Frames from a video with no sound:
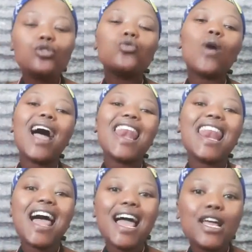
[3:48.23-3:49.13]
to
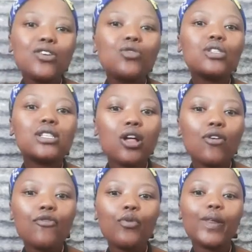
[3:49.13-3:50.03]
align
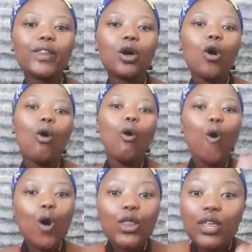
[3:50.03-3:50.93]
yourself with
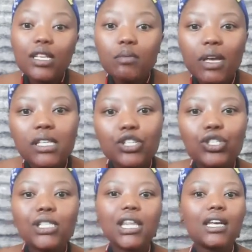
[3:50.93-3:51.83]
all these
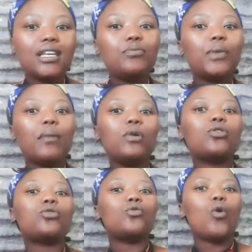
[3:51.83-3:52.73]
messages that keep
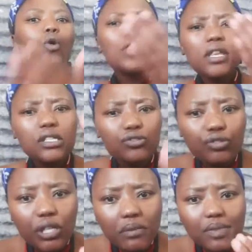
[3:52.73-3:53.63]
coming through, all these
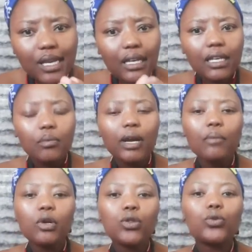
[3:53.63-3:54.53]
dreams that keep
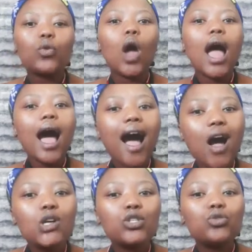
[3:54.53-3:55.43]
coming through.
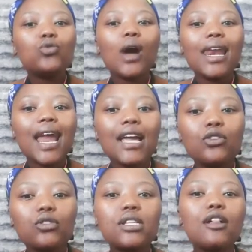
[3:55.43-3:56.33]
How do you
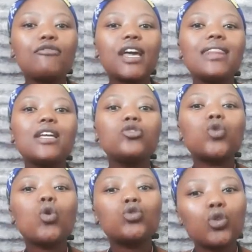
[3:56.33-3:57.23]
align yourself and then
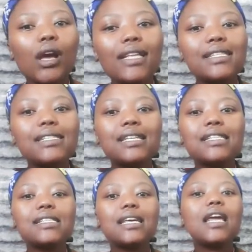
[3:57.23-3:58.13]
talk to your
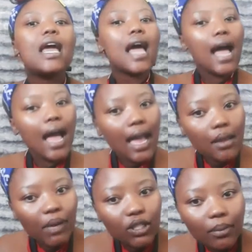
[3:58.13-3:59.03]
ancestors and say,
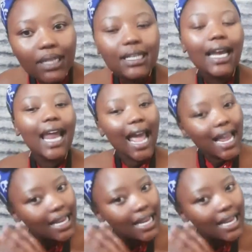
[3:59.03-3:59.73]
Ay, Bantabadala, I